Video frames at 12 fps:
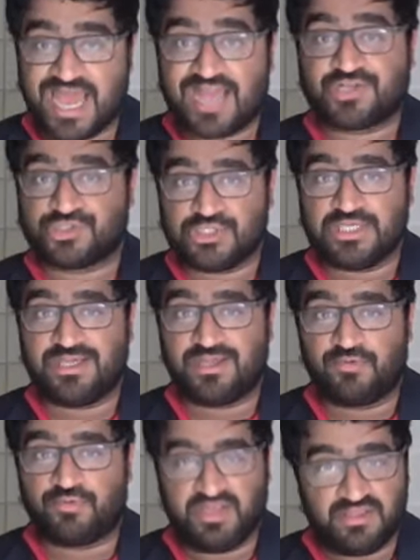actually a
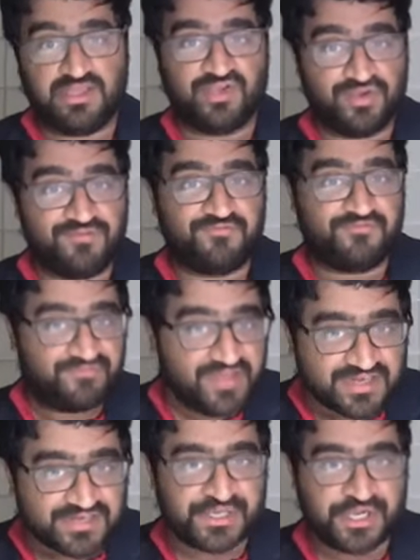really good
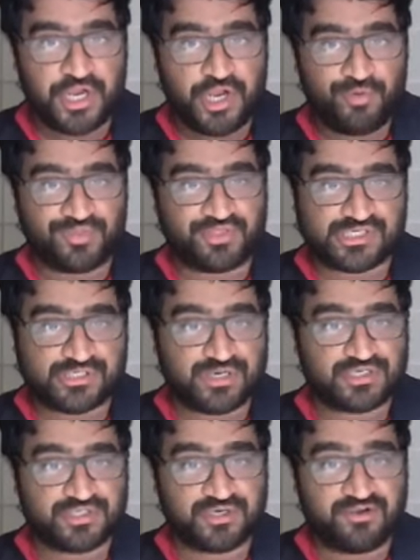fit with the
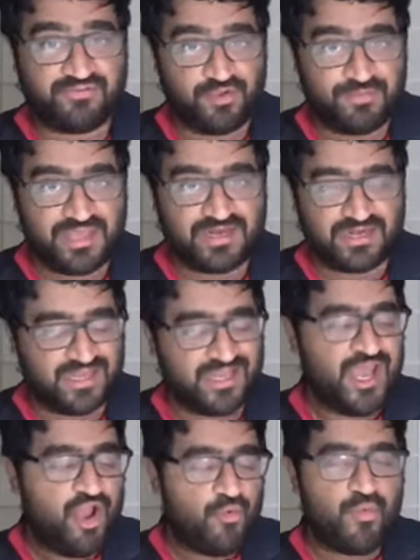structure of humanity.
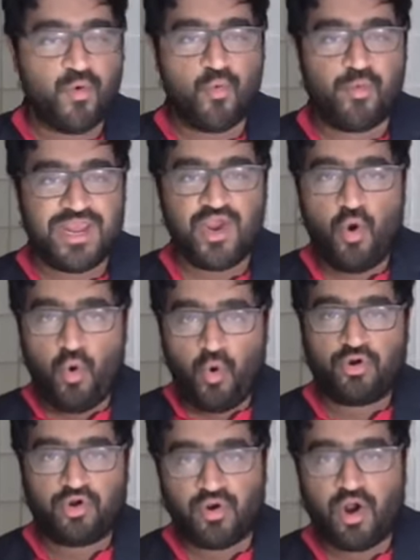We
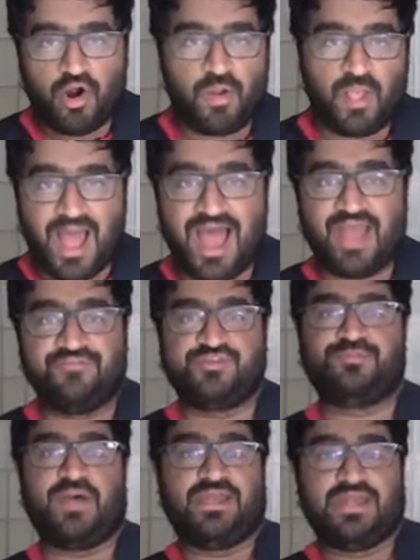order our lives
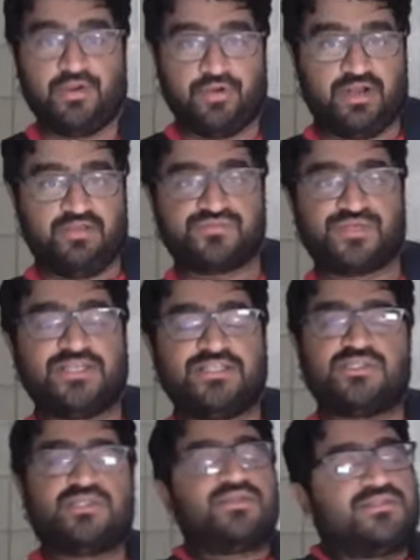by narratives, right?
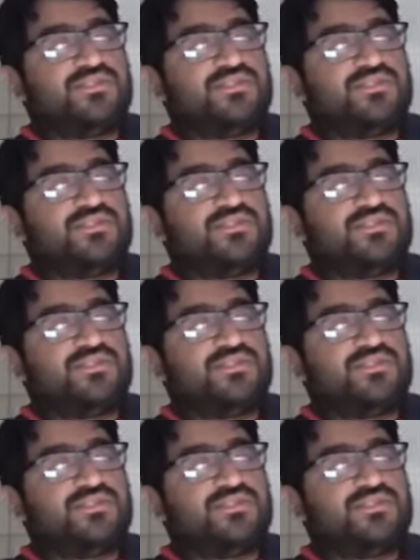The